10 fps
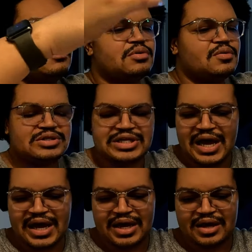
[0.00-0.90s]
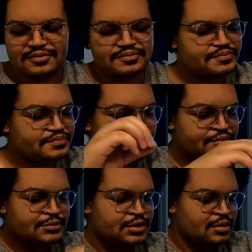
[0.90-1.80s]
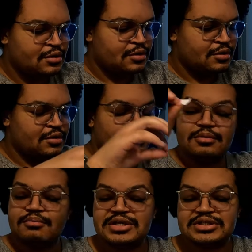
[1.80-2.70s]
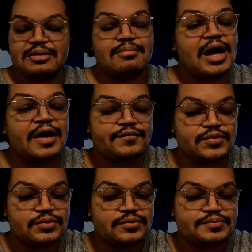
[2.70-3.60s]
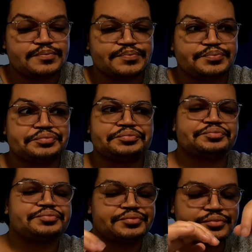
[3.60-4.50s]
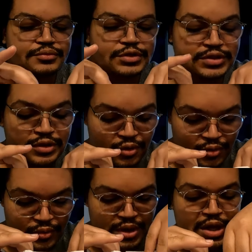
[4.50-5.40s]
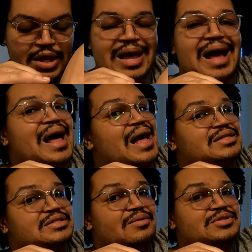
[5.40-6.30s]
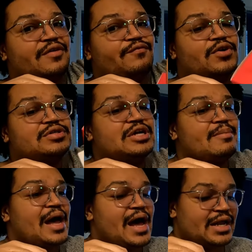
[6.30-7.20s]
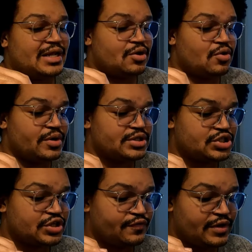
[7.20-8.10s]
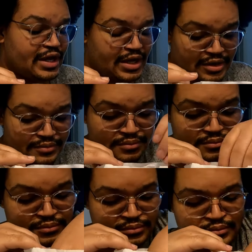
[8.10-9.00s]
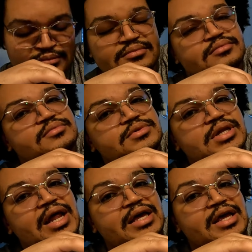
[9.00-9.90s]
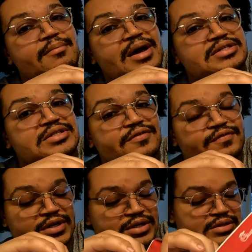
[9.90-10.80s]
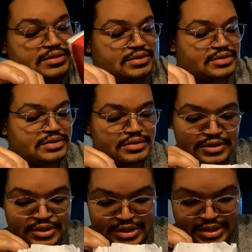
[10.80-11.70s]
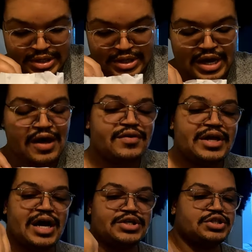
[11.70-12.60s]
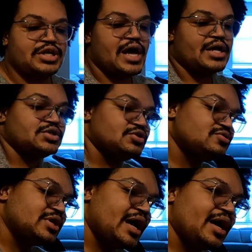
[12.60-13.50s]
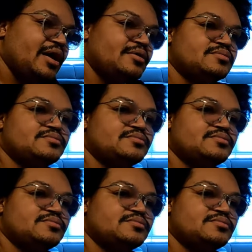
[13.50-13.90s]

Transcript: What was that? Messed up my food. So that was the first time I had to go into Chick-fil-A to like get my stuff fixed. I feel like I shouldn't have had to do that.